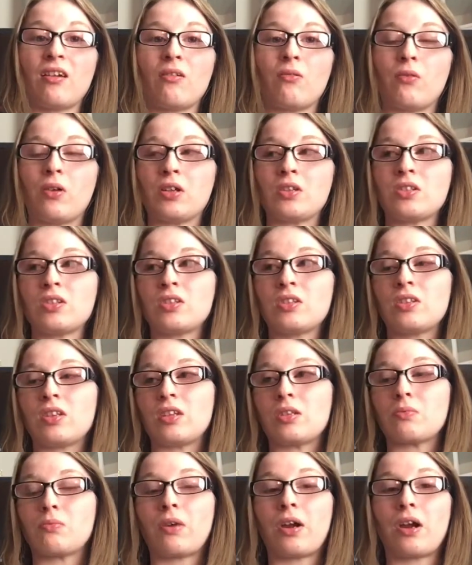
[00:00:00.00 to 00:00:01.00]
which
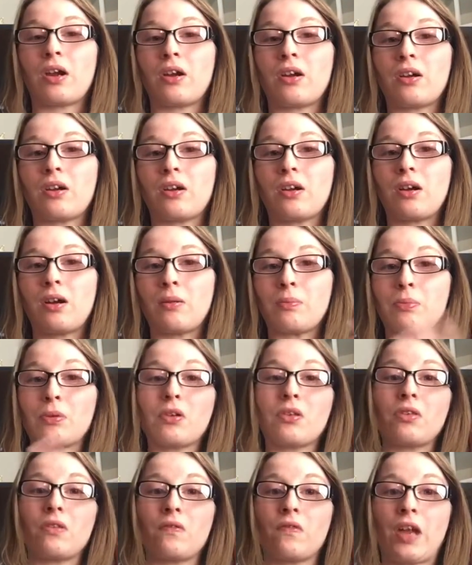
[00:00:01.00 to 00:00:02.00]
is where a
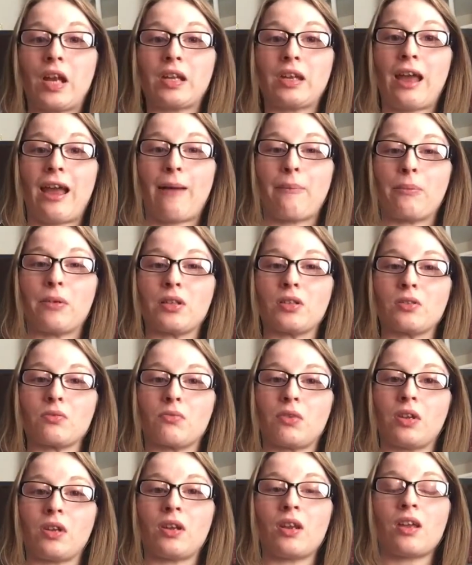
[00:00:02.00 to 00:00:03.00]
birth defect happens
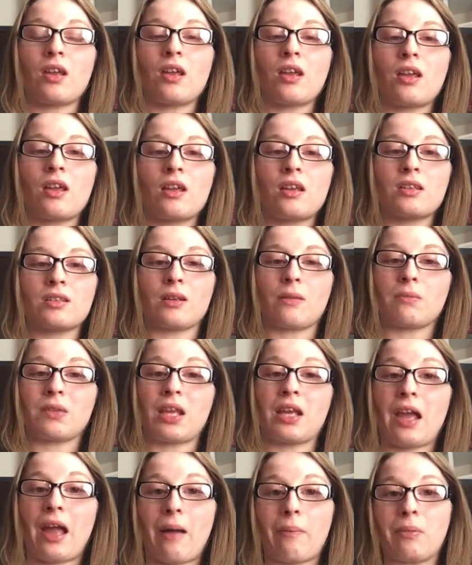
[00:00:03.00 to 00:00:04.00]
when
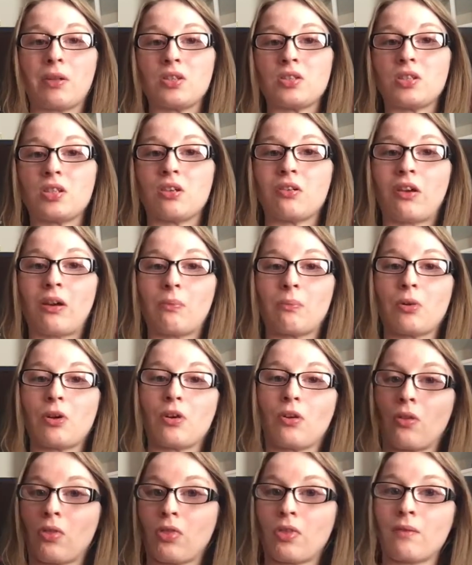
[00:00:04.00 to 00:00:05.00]
something happens during
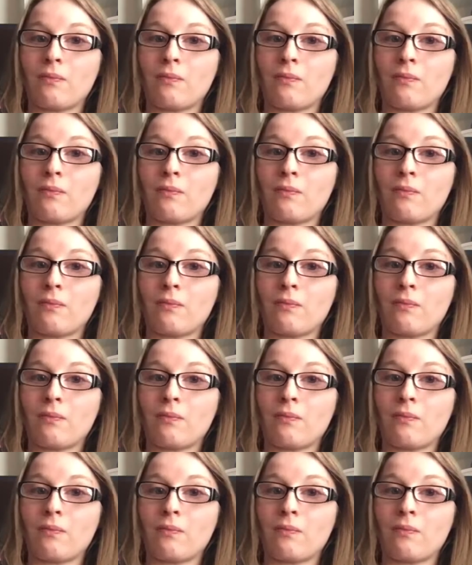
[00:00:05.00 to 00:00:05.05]
birth.